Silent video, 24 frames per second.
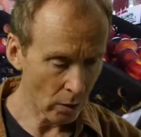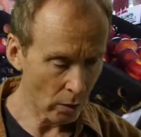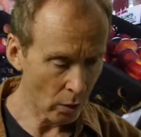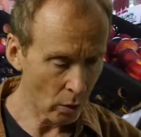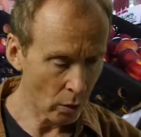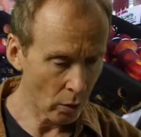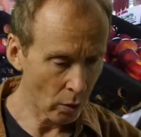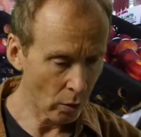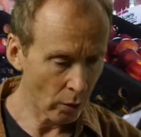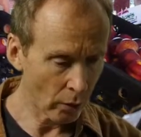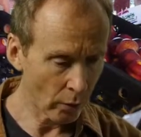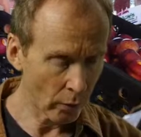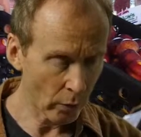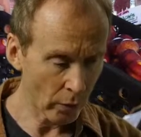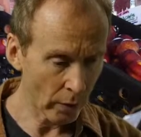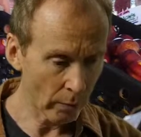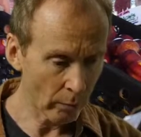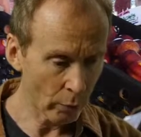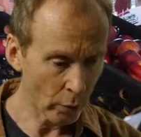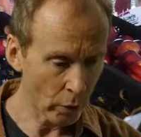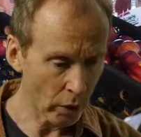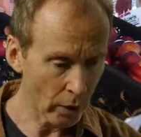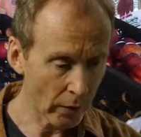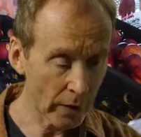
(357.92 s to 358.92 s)
good for
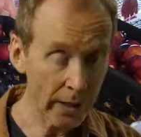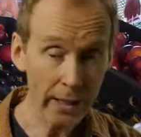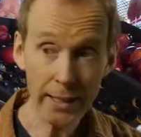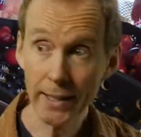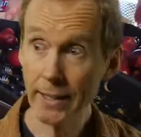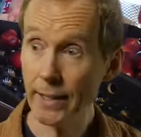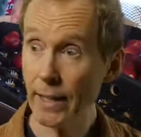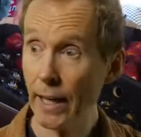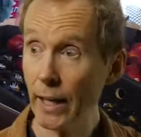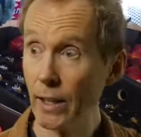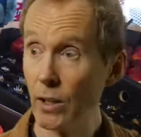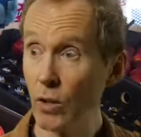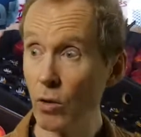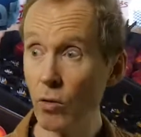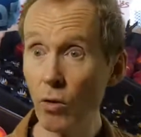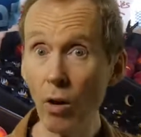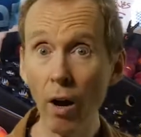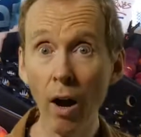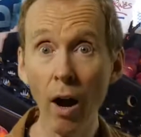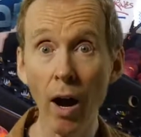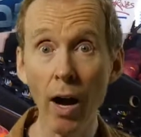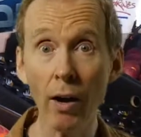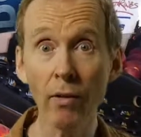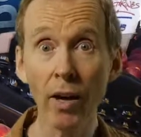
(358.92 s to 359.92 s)
improving your sex
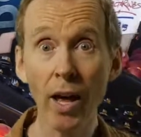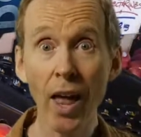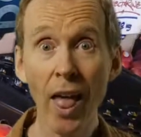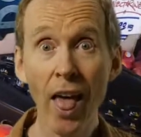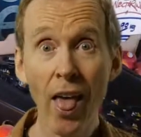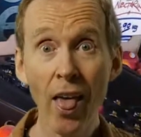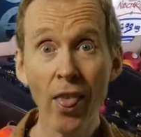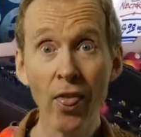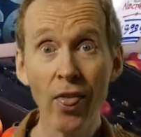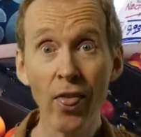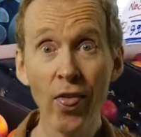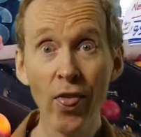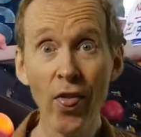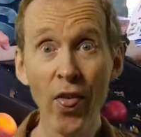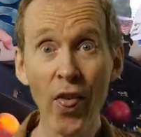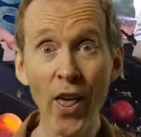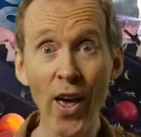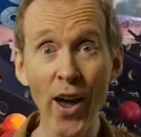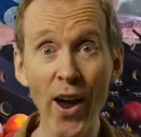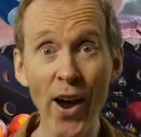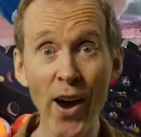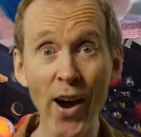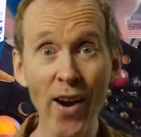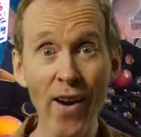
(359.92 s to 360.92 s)
drive.
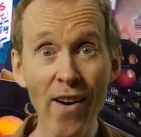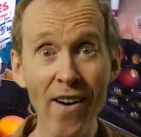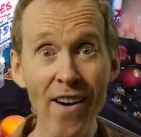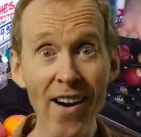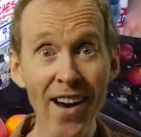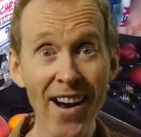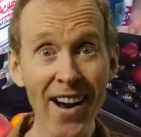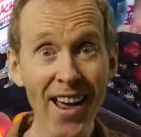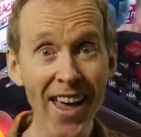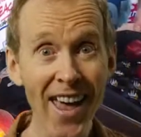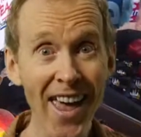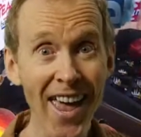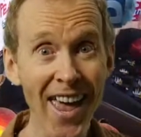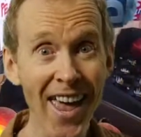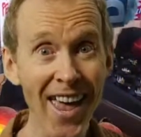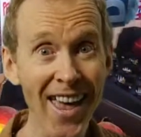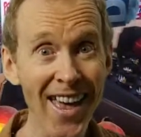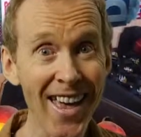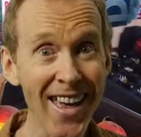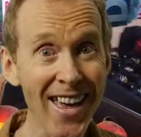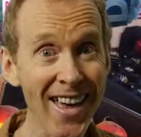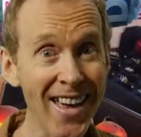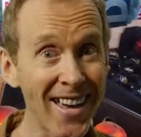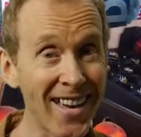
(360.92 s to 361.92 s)
There it
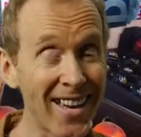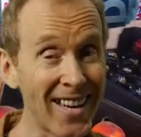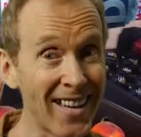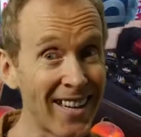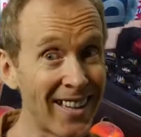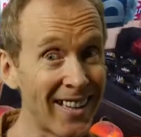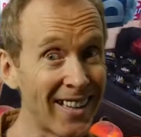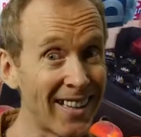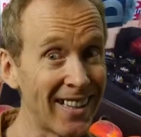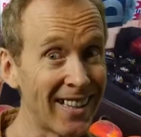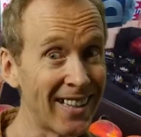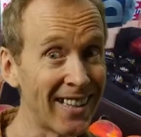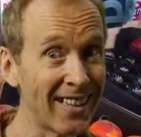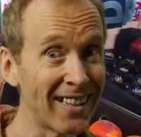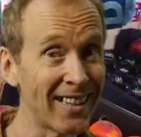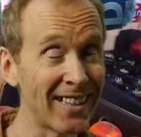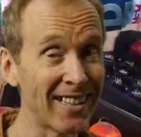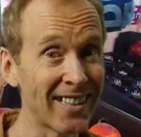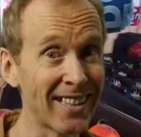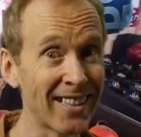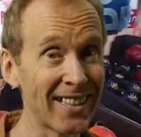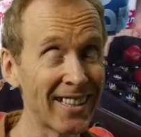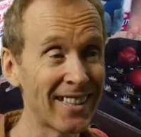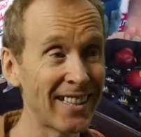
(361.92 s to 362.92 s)

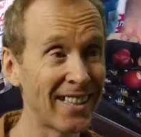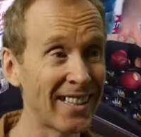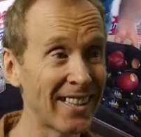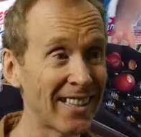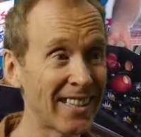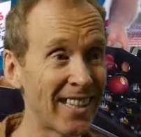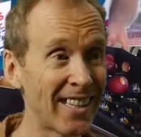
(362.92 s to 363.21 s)
is. This